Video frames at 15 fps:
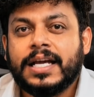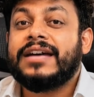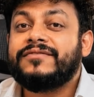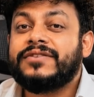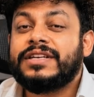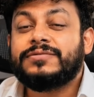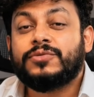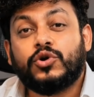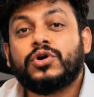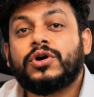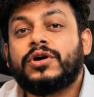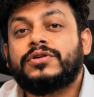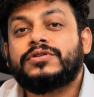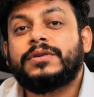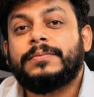Every
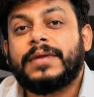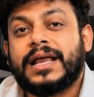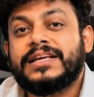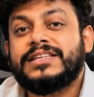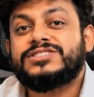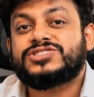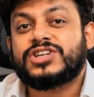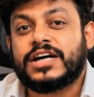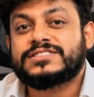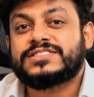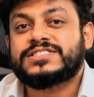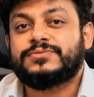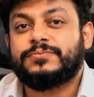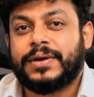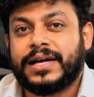broker on the planet
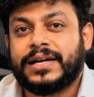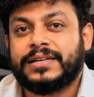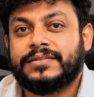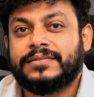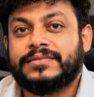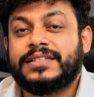charges spread.